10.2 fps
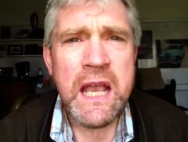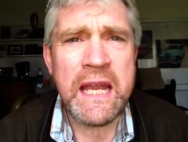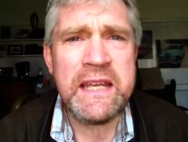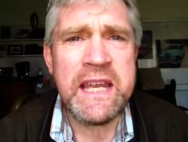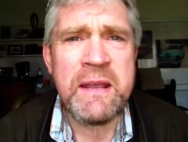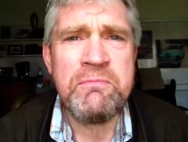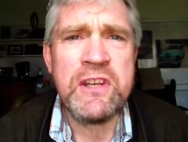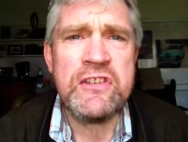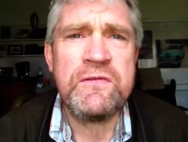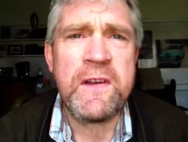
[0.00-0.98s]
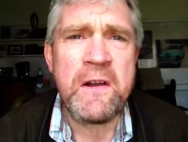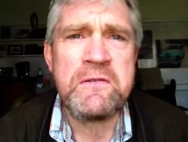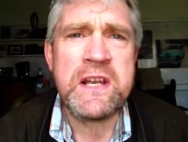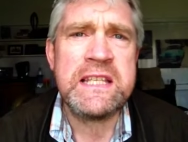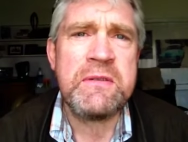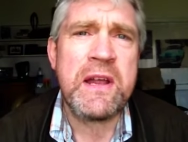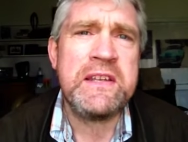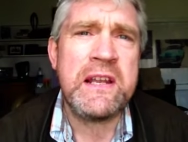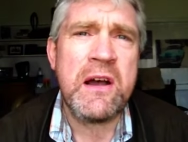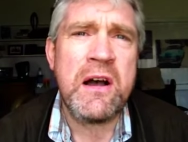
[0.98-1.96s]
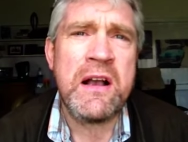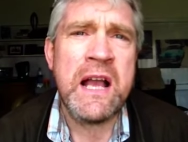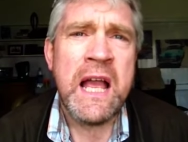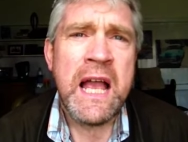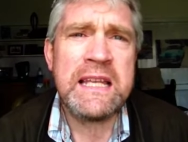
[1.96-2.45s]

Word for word: and he named each fern as he went along,